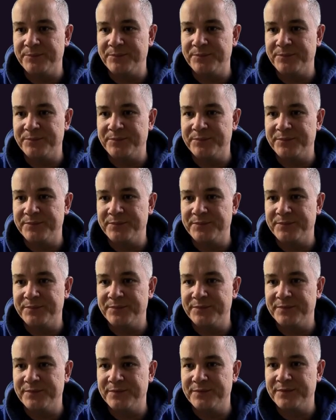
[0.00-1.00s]

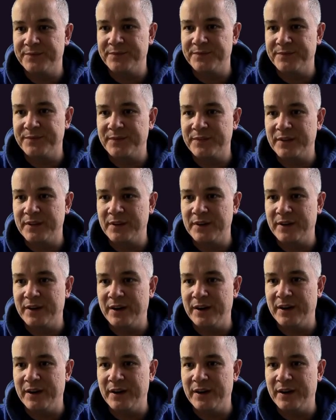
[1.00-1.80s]
[no speech]